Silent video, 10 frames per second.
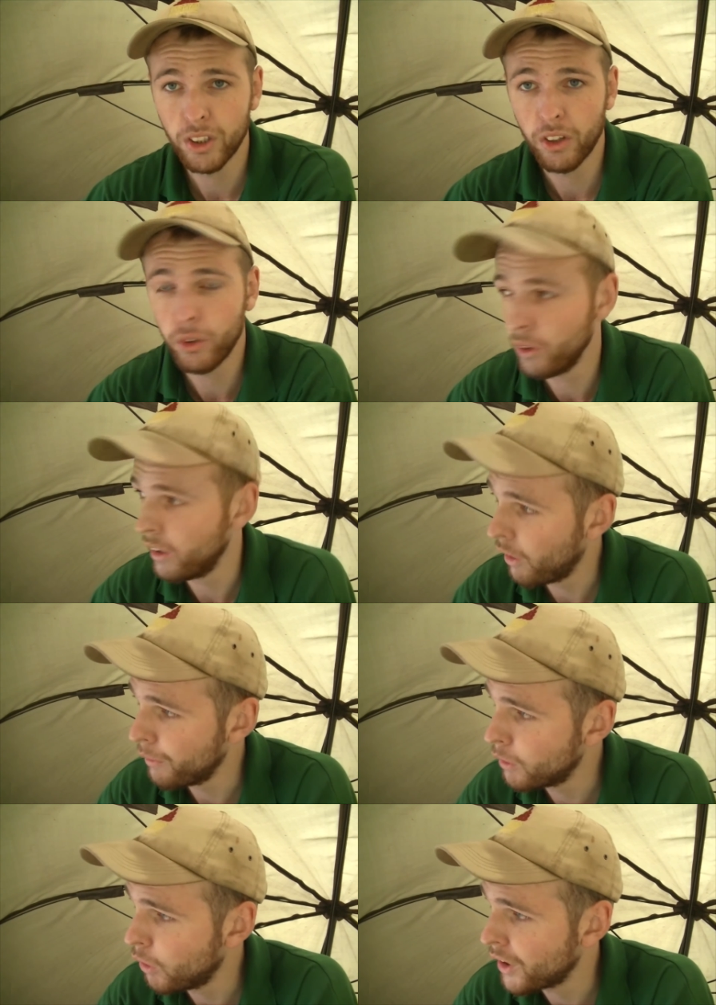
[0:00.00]
I thought they'd either
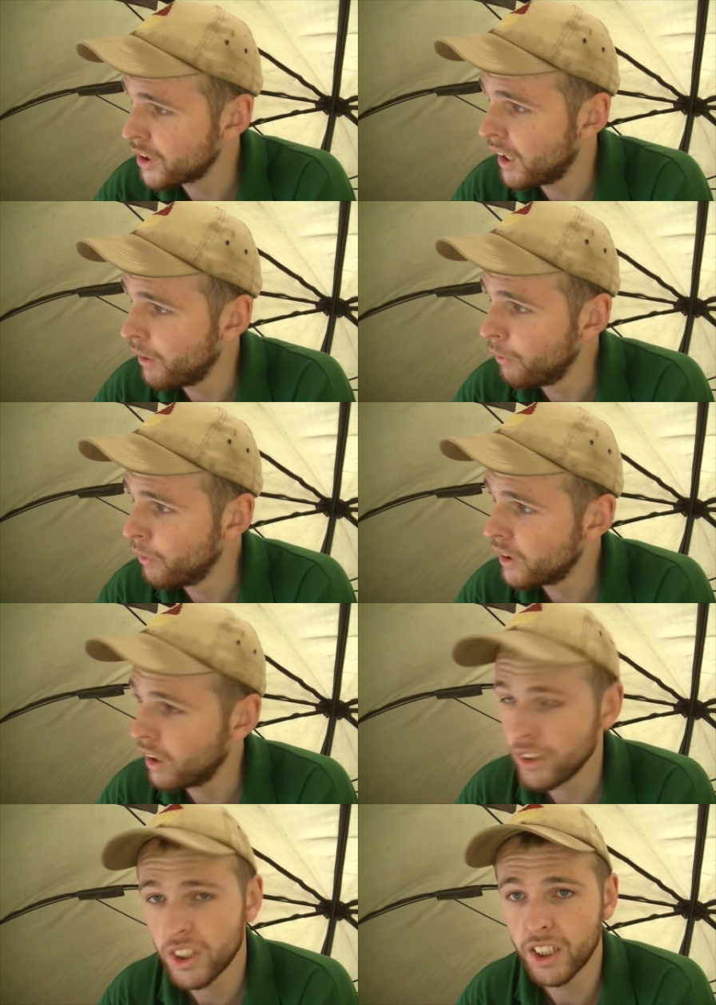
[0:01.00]
be crashing out or you
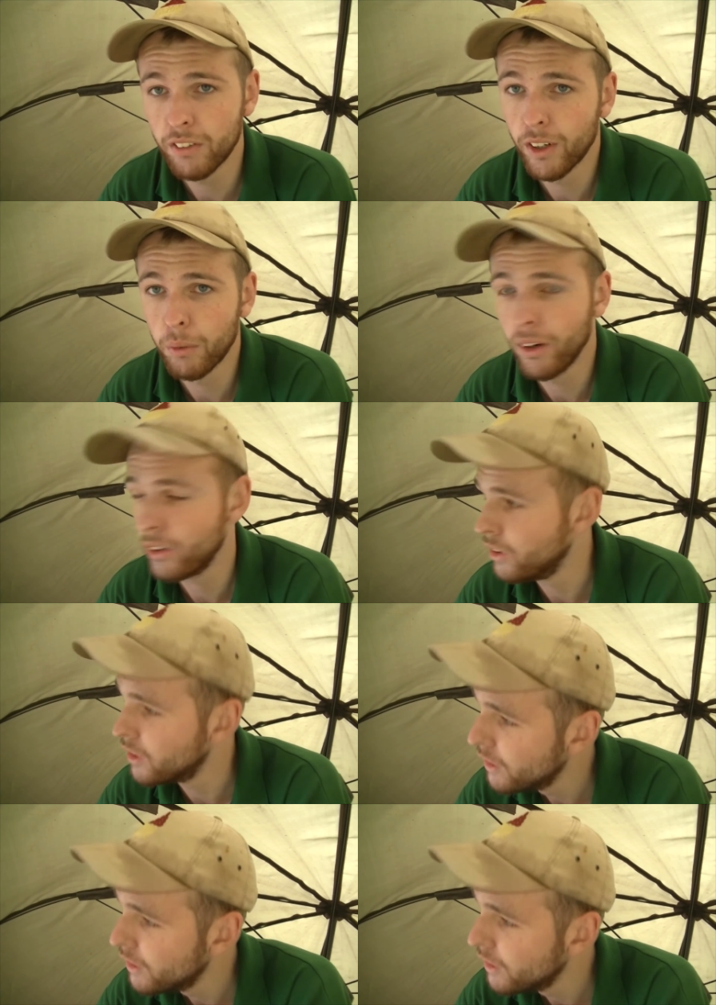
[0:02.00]
can't see it very well, because